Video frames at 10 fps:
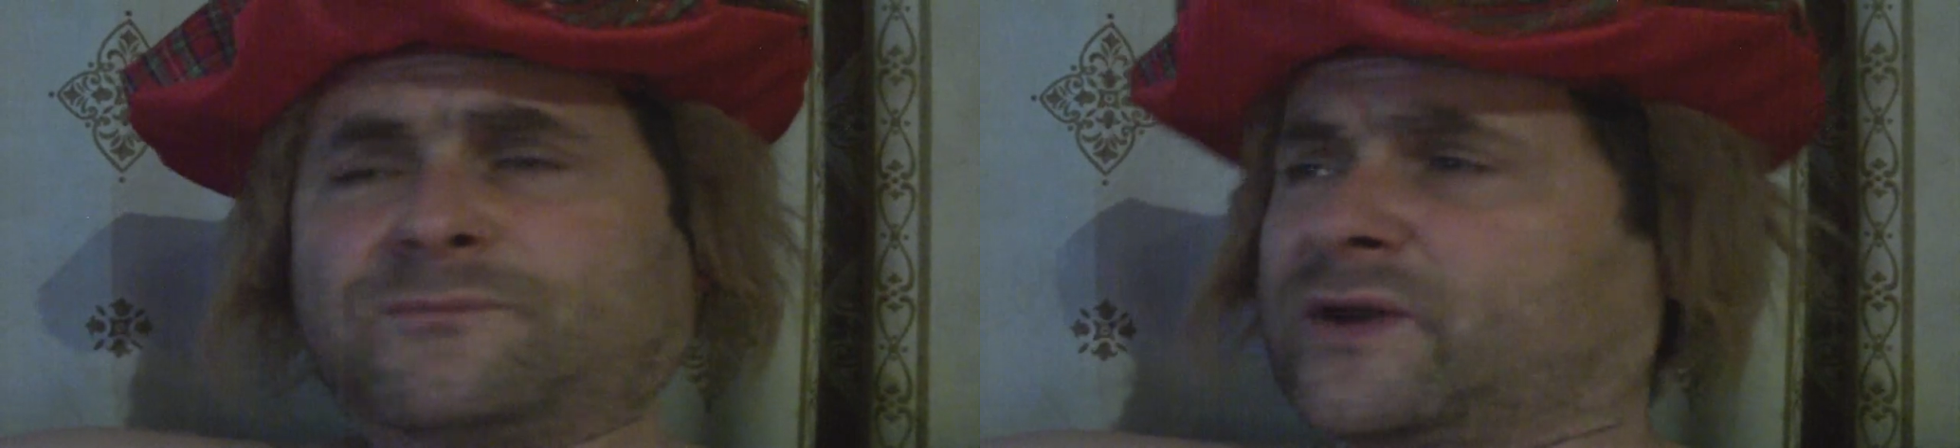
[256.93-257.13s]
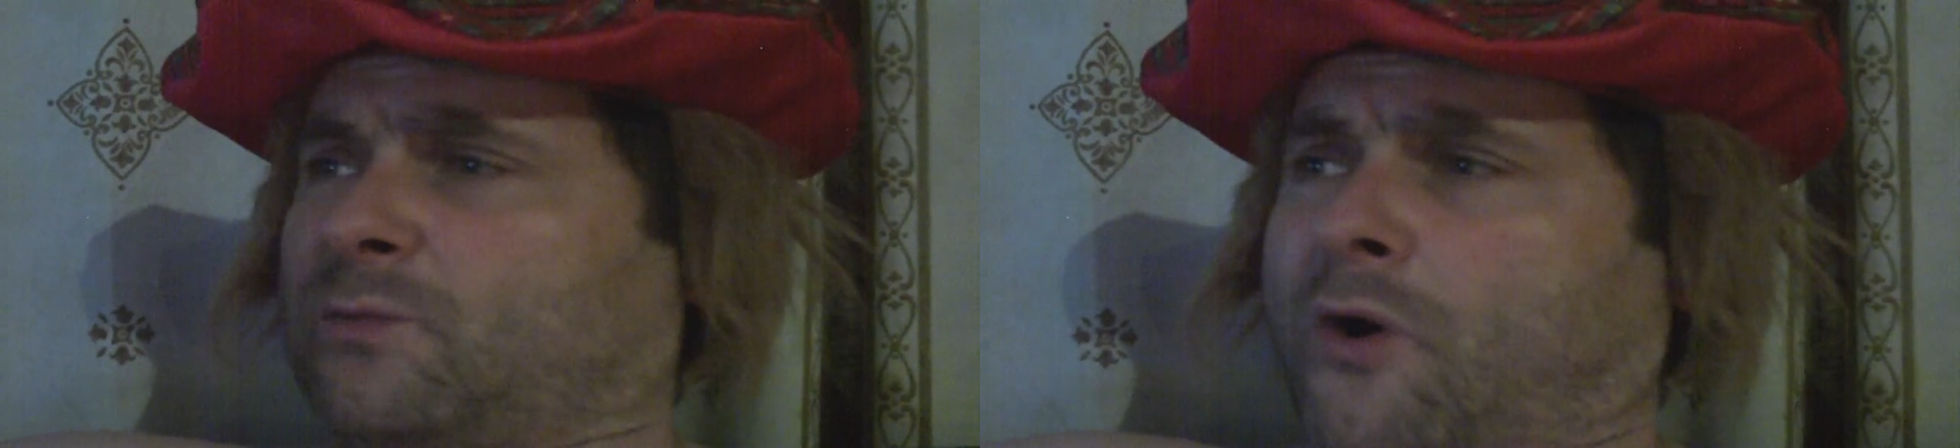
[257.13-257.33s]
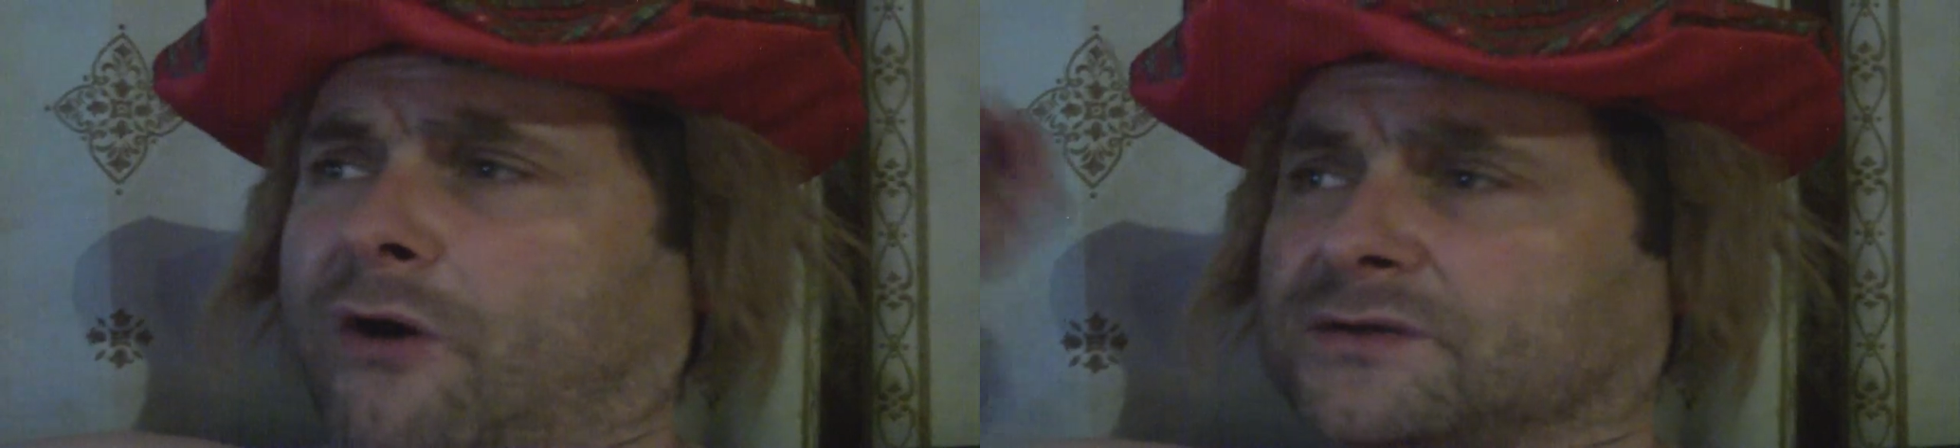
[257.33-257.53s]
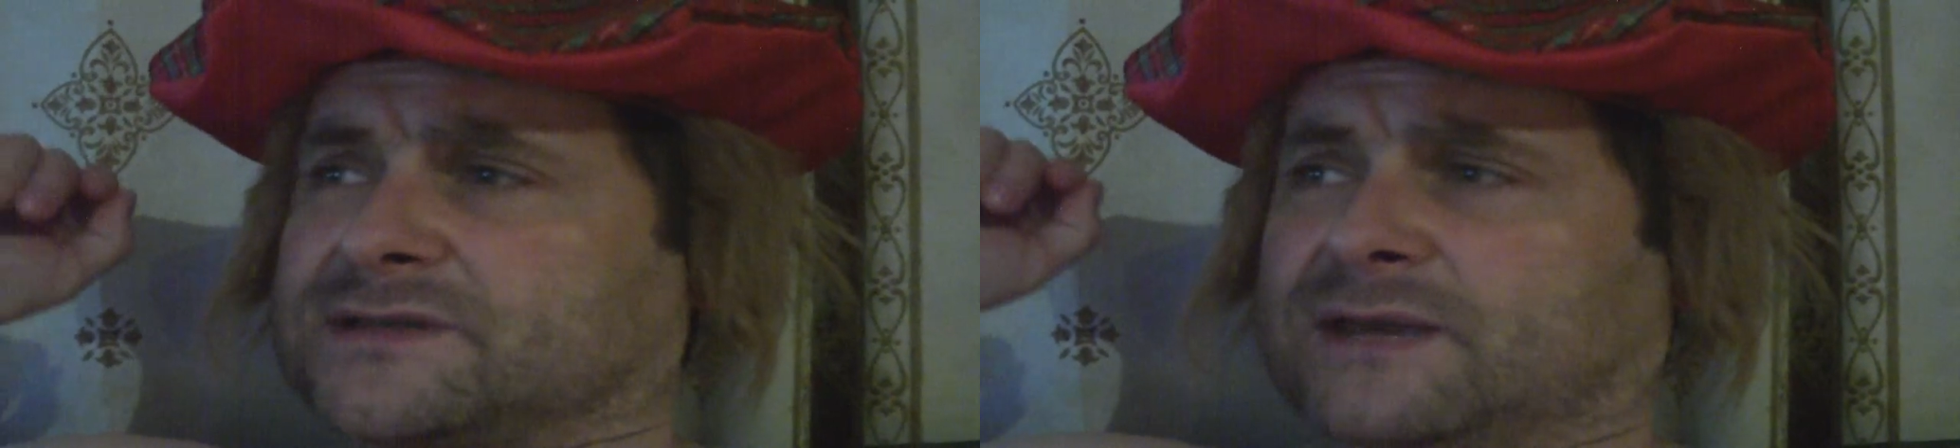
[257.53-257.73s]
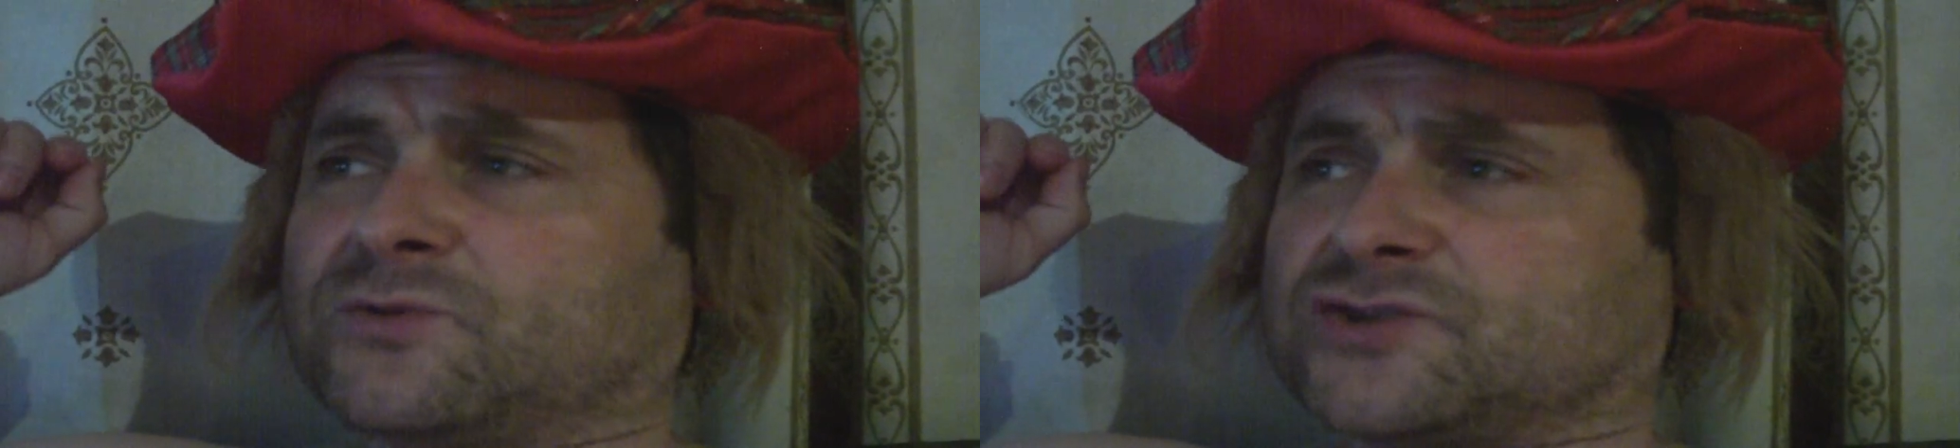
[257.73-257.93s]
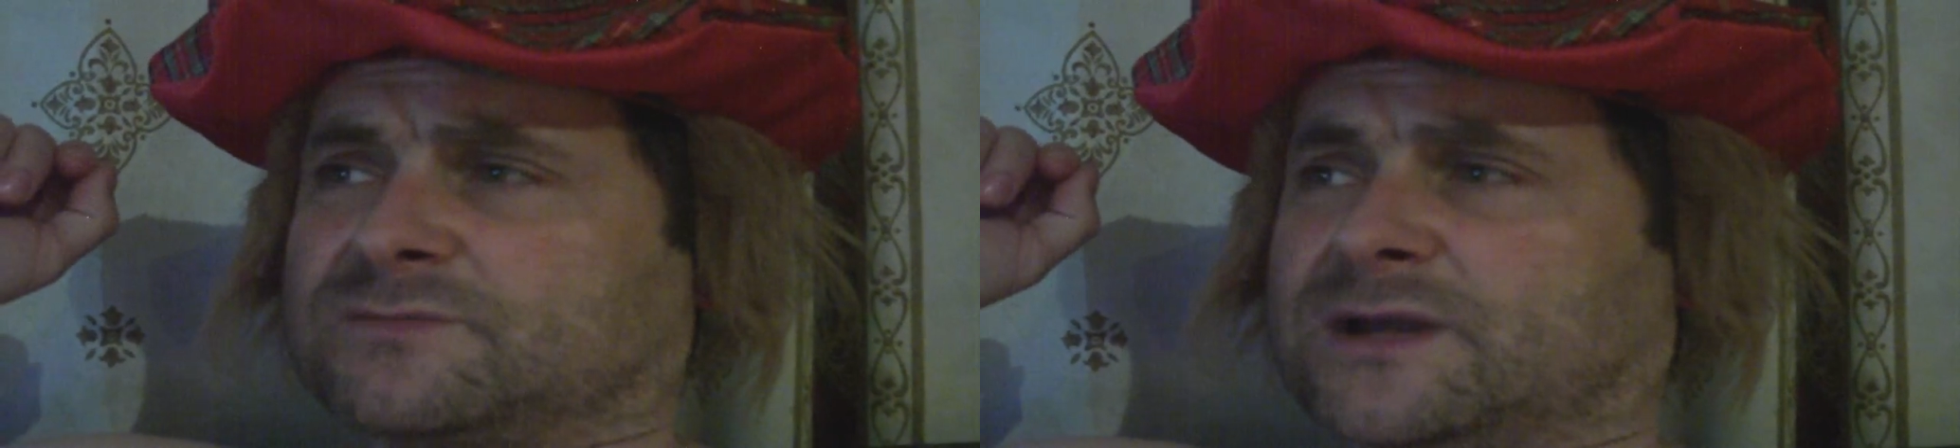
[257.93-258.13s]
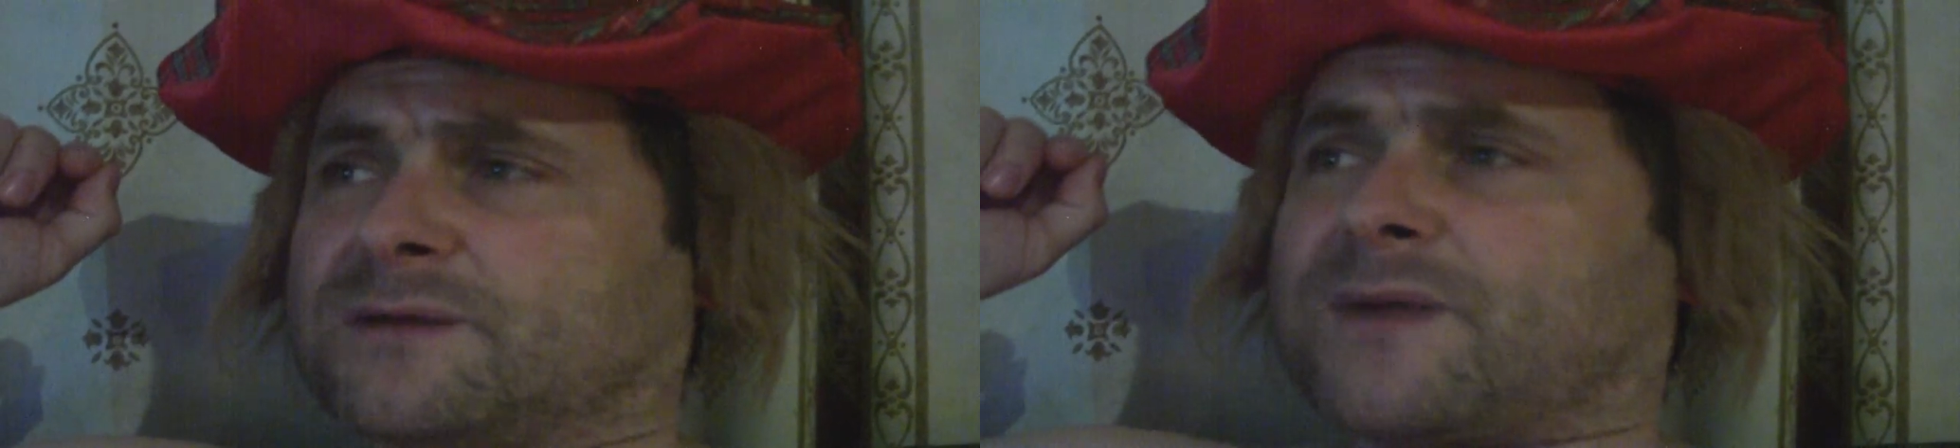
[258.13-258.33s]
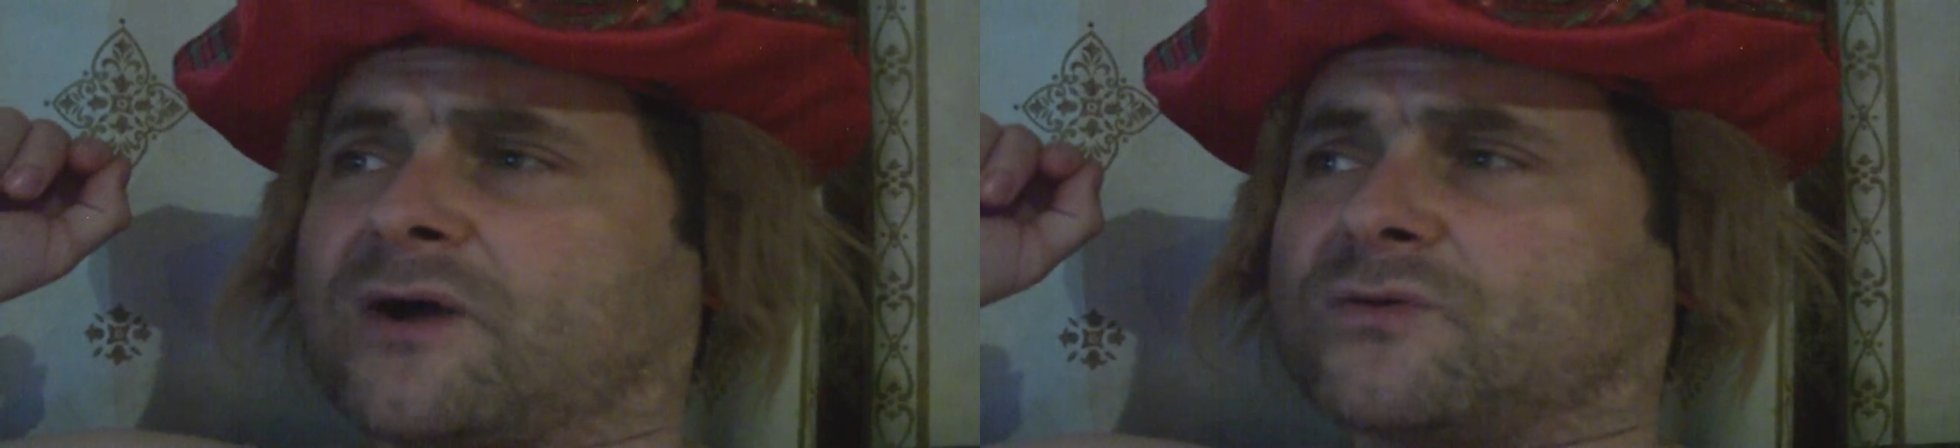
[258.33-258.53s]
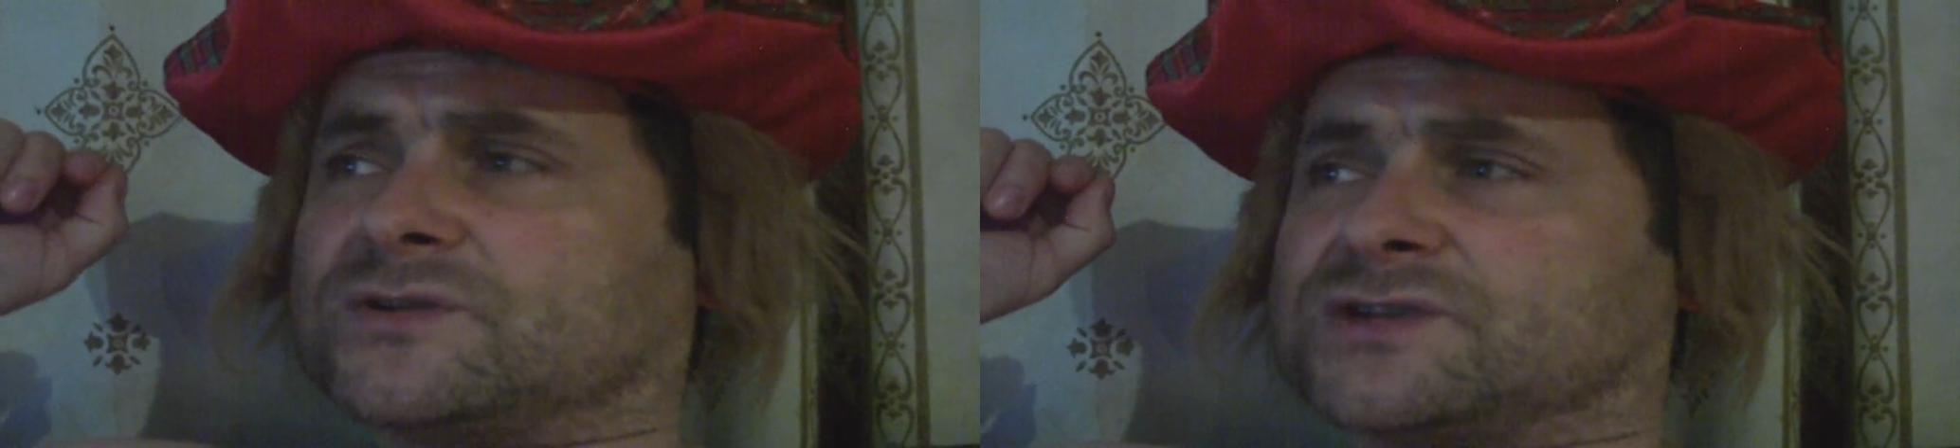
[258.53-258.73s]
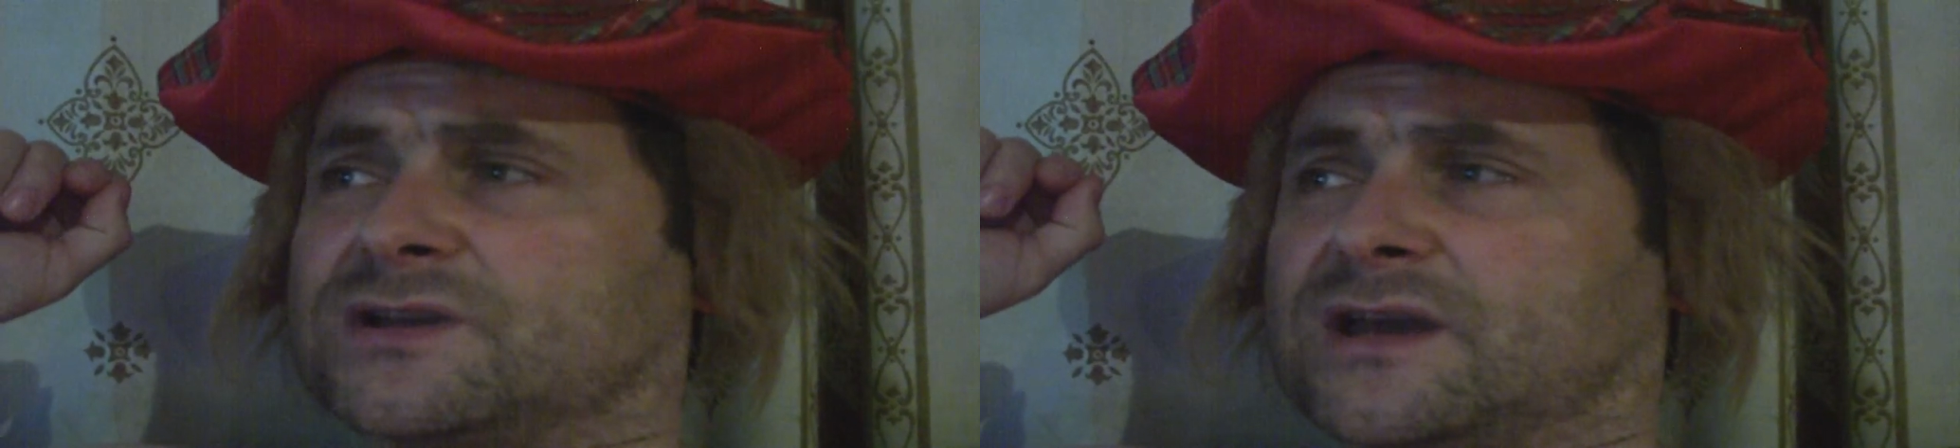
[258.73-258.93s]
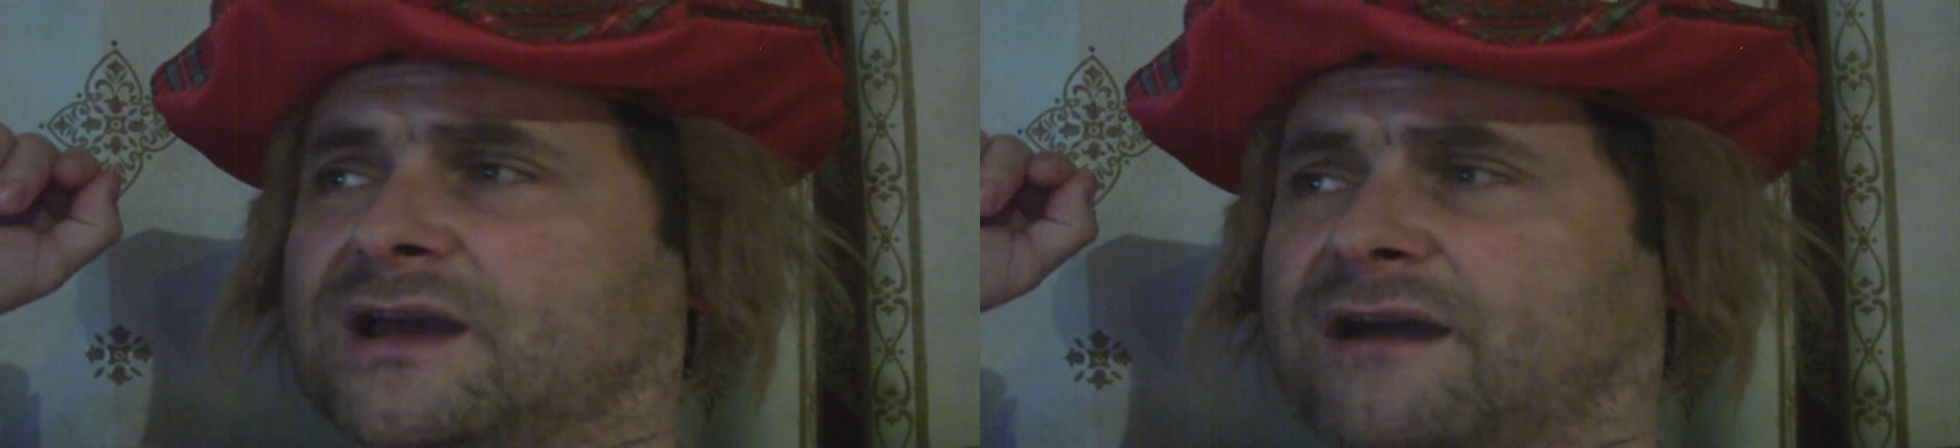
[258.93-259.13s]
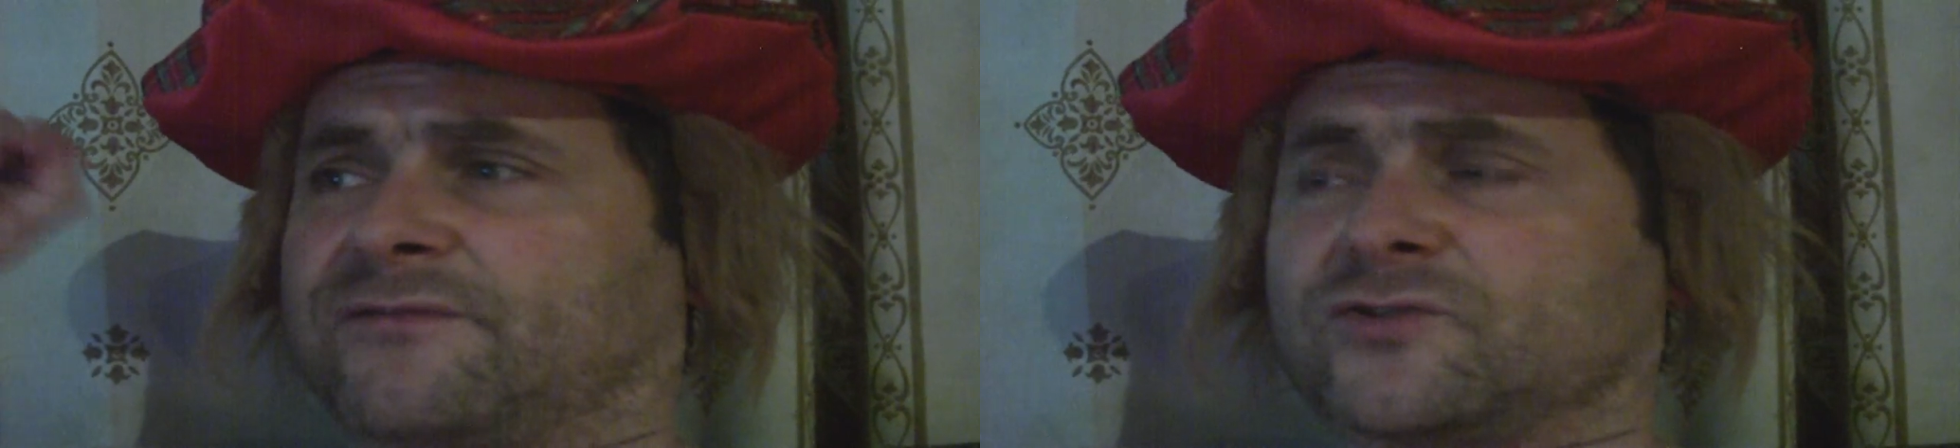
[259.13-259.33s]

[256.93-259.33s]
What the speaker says: But he must have been about a